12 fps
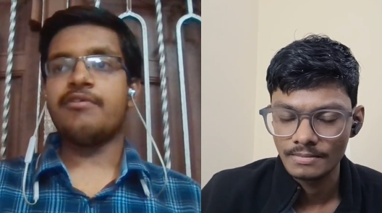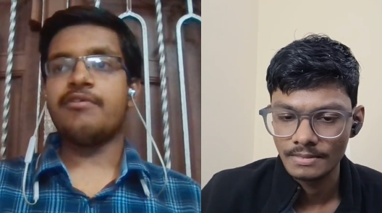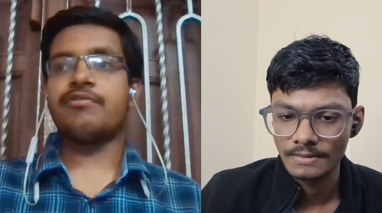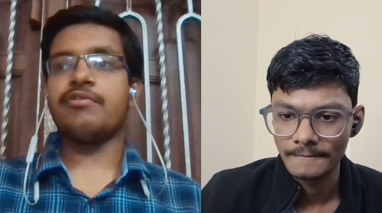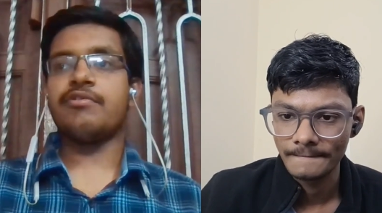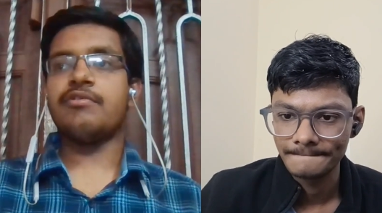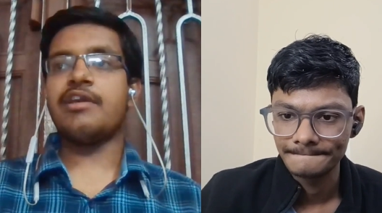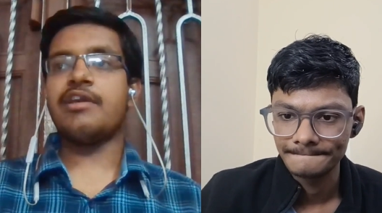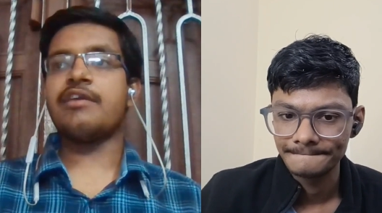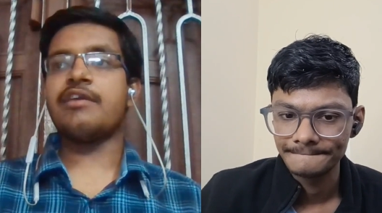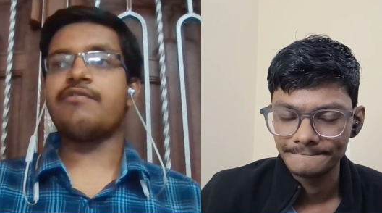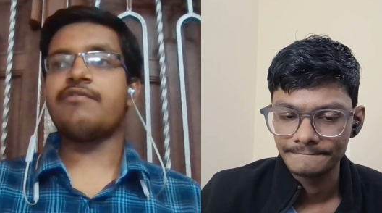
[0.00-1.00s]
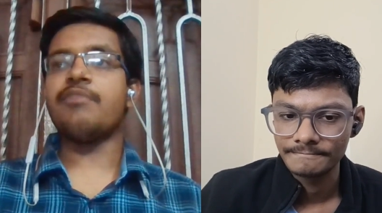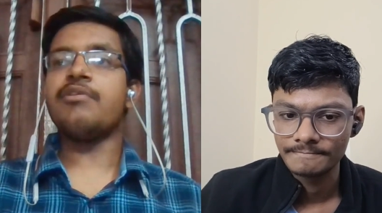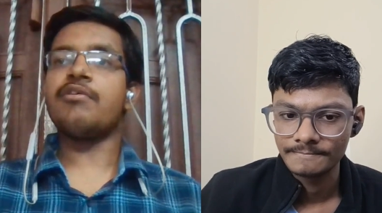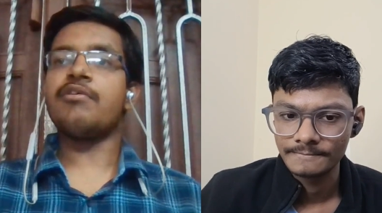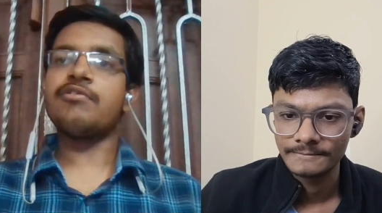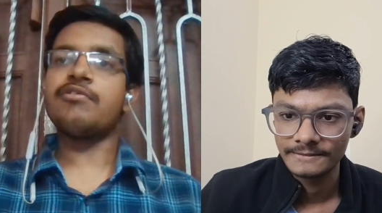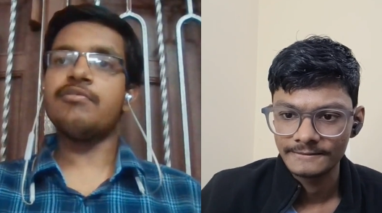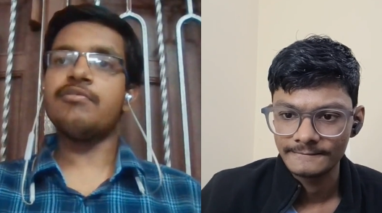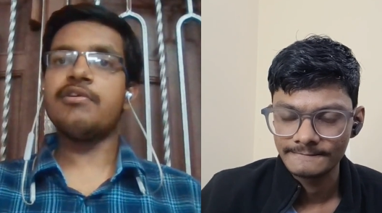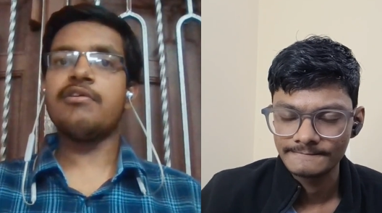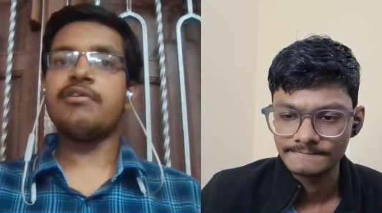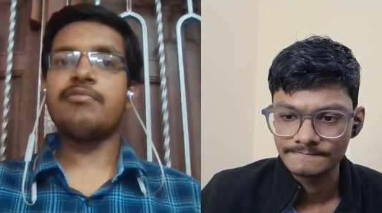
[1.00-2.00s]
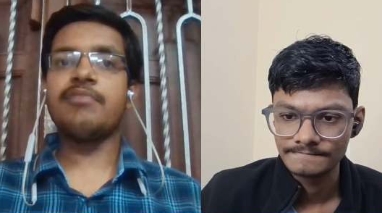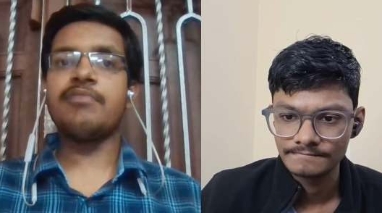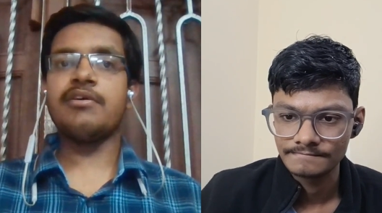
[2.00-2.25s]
Speaker 1: So like from the October, you have